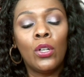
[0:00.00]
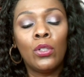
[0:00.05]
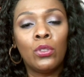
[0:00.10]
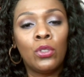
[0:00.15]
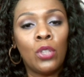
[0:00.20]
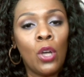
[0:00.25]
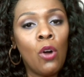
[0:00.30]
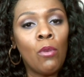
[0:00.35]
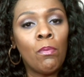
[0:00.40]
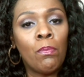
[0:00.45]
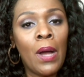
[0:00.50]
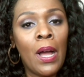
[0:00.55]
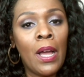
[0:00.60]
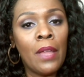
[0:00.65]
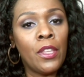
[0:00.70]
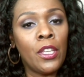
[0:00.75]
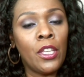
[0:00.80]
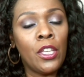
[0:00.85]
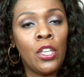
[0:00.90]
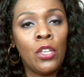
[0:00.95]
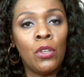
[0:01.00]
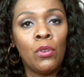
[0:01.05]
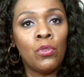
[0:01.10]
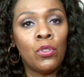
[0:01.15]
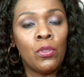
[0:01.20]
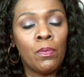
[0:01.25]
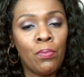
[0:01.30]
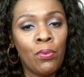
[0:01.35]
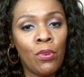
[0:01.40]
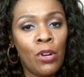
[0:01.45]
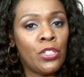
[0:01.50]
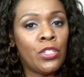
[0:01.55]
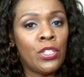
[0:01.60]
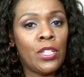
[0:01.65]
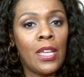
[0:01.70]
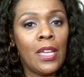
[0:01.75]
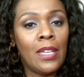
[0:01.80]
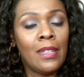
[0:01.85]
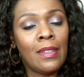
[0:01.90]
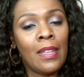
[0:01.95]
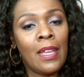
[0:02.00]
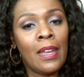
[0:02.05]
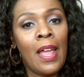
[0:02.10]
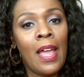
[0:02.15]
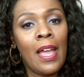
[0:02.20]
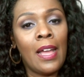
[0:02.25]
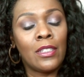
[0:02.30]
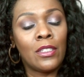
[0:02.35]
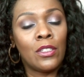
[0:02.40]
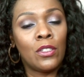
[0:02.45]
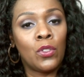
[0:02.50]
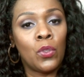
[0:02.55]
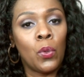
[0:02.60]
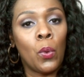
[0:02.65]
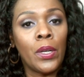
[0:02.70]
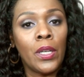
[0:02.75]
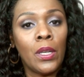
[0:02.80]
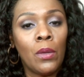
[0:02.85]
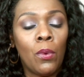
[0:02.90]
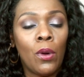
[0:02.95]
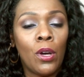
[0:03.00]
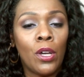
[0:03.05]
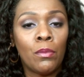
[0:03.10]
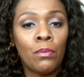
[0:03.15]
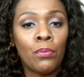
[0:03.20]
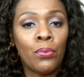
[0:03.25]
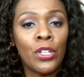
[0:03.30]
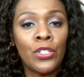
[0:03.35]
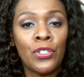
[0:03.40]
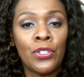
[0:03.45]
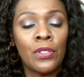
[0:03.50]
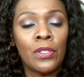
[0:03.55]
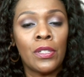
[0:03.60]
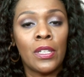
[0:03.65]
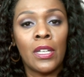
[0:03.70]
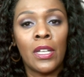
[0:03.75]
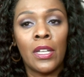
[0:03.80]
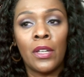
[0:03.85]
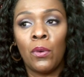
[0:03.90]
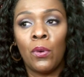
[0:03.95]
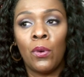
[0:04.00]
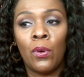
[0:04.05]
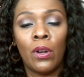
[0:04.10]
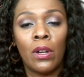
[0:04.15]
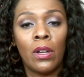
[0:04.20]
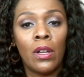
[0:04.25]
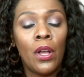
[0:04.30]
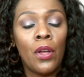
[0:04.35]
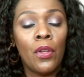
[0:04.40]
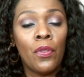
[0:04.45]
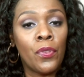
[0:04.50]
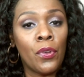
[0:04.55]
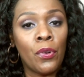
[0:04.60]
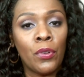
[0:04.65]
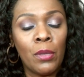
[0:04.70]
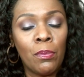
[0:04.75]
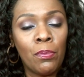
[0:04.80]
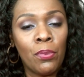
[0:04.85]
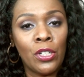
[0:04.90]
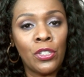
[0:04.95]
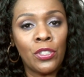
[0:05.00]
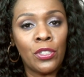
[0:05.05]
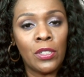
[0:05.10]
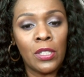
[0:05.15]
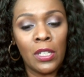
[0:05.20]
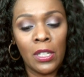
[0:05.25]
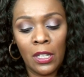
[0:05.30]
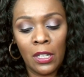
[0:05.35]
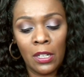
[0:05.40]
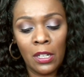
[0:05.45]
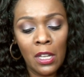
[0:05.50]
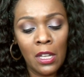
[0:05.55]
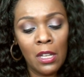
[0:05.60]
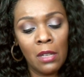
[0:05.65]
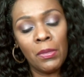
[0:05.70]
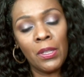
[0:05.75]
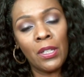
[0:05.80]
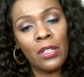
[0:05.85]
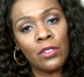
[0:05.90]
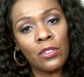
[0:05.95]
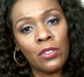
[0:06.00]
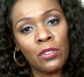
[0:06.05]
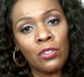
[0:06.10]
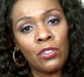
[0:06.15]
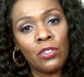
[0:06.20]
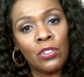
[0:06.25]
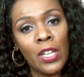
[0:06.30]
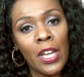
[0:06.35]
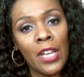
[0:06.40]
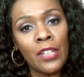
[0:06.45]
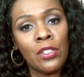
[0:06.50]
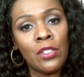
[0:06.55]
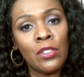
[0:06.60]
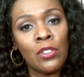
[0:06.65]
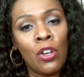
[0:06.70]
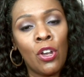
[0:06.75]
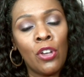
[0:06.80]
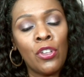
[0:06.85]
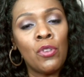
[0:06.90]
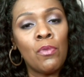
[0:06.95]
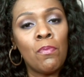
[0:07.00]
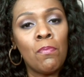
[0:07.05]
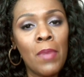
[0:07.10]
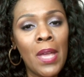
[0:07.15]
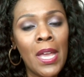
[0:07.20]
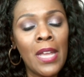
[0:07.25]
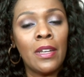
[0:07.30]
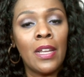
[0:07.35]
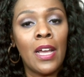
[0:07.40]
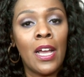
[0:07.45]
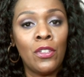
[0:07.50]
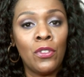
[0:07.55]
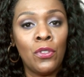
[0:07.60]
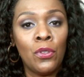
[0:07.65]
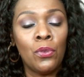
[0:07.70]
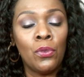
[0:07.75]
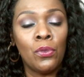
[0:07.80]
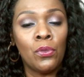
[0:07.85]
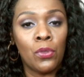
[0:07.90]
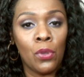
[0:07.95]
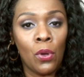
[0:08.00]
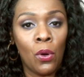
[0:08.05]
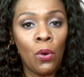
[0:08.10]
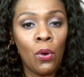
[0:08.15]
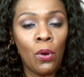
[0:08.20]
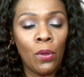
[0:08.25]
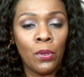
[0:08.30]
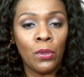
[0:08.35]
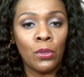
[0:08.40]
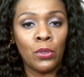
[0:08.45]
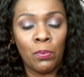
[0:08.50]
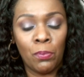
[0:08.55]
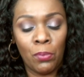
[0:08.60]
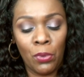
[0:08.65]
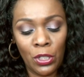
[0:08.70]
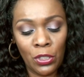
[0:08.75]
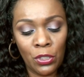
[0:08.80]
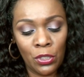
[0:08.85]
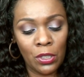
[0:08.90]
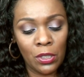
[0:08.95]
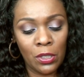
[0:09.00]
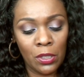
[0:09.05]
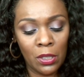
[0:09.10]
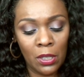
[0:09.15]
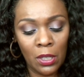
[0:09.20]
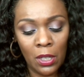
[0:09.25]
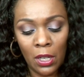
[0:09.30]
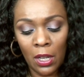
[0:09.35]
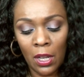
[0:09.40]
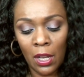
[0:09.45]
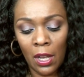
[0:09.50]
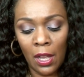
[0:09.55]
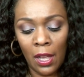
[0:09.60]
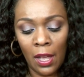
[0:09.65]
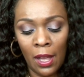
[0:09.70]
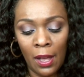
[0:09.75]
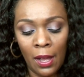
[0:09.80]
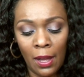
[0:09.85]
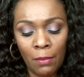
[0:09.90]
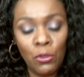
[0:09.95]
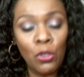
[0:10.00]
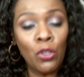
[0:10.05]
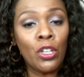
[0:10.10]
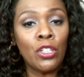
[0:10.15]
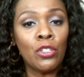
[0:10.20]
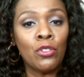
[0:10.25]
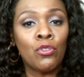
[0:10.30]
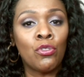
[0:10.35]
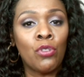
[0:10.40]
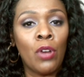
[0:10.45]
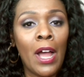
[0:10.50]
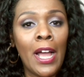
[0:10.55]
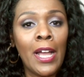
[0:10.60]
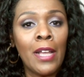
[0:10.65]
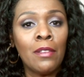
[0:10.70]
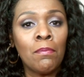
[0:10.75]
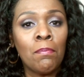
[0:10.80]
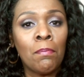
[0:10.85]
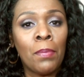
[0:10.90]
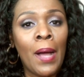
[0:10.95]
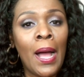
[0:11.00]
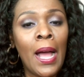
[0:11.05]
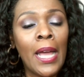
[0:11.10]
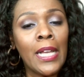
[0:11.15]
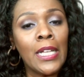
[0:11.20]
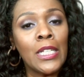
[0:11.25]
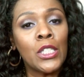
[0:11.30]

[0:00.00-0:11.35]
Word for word: don't buy the huge brush kit that has 21 brushes in it or 30 brushes in it, because chances are you may not use all those brushes. You can try buying